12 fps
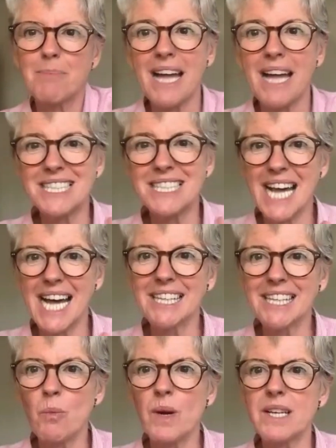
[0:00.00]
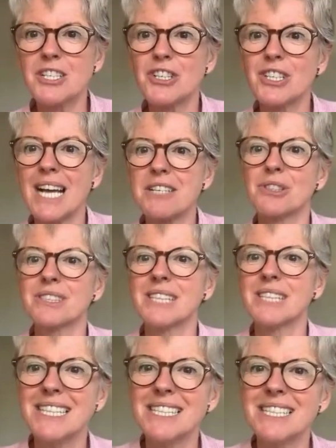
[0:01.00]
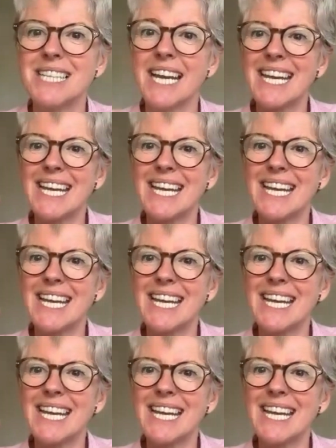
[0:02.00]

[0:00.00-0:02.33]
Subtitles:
It's about understanding where's your natural tendency.